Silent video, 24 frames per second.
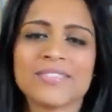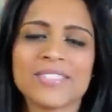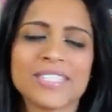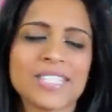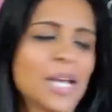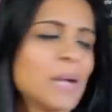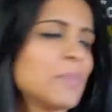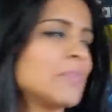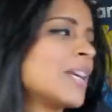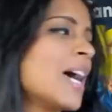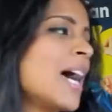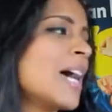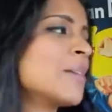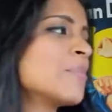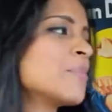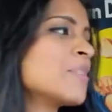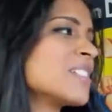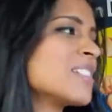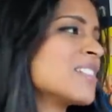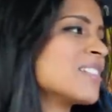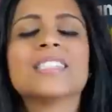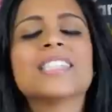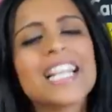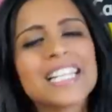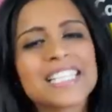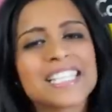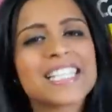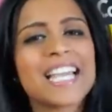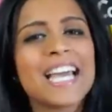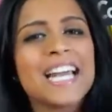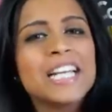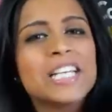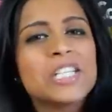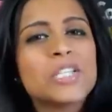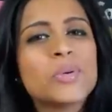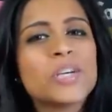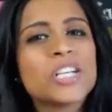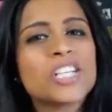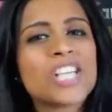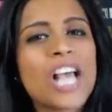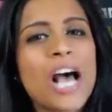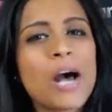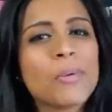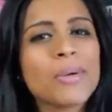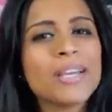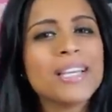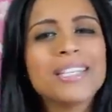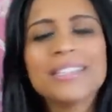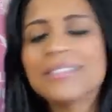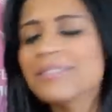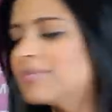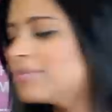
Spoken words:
Sometimes. Let's get into it, shall we?